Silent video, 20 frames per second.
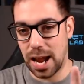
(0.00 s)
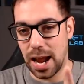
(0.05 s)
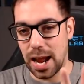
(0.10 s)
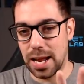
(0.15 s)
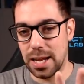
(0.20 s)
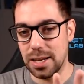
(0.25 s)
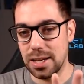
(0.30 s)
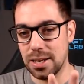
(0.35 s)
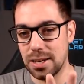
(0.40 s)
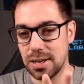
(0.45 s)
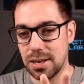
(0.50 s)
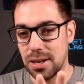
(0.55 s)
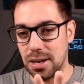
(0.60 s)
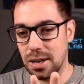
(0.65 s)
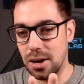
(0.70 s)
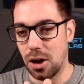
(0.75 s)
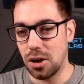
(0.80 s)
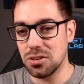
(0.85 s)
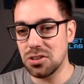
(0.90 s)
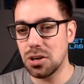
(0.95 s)
and
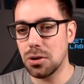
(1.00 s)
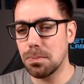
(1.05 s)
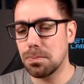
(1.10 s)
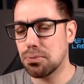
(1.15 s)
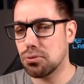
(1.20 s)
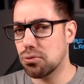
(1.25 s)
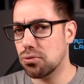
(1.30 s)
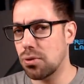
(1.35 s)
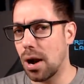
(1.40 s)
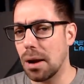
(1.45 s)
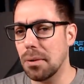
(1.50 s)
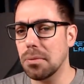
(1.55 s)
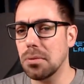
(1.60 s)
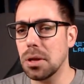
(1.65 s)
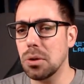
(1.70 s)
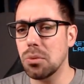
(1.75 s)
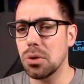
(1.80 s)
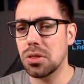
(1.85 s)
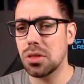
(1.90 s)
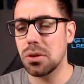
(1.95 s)
also,
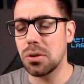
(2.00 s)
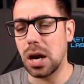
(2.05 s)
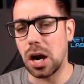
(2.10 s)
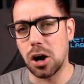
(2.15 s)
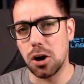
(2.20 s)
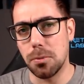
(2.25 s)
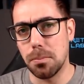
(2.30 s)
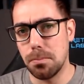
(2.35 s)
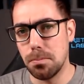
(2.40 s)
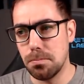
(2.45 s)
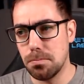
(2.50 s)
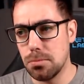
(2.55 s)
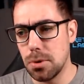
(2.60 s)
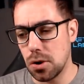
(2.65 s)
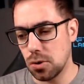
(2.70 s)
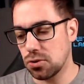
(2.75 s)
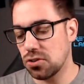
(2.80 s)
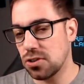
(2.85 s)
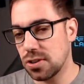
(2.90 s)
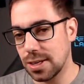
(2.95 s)
probably with our
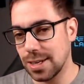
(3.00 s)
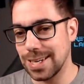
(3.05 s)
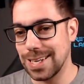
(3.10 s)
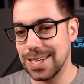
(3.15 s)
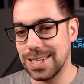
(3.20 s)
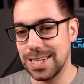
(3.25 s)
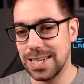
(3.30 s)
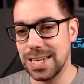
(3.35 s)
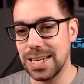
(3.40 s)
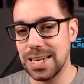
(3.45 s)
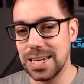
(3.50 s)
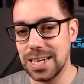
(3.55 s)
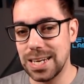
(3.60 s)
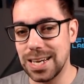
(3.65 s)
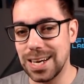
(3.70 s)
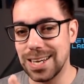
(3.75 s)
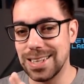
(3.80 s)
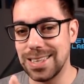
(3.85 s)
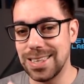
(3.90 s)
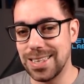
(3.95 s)
most
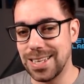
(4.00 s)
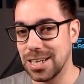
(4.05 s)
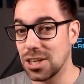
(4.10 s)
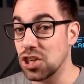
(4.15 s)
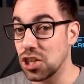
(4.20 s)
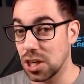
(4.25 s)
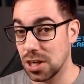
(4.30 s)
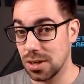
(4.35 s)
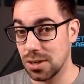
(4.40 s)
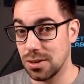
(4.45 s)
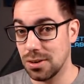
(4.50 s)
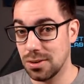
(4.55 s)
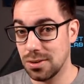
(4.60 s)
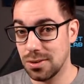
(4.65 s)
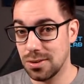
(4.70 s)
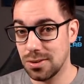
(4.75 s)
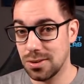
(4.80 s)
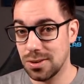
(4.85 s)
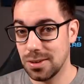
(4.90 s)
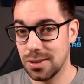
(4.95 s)
needed addition
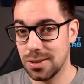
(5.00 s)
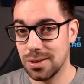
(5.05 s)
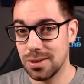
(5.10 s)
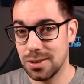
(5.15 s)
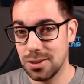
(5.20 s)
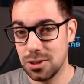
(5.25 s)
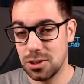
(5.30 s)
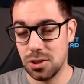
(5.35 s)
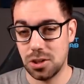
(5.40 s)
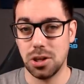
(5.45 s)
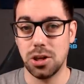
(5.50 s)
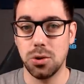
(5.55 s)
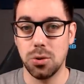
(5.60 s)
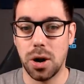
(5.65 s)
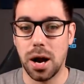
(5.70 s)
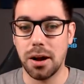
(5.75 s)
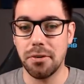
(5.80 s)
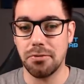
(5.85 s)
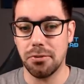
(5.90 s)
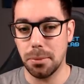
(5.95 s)
to the
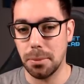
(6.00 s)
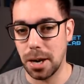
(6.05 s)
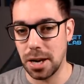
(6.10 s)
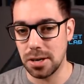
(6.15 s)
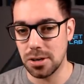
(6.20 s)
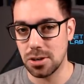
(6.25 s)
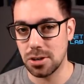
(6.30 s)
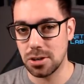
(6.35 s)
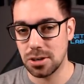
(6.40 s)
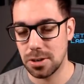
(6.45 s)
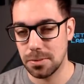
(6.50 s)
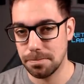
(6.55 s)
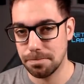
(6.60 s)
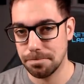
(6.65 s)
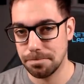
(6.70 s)
UI for miners.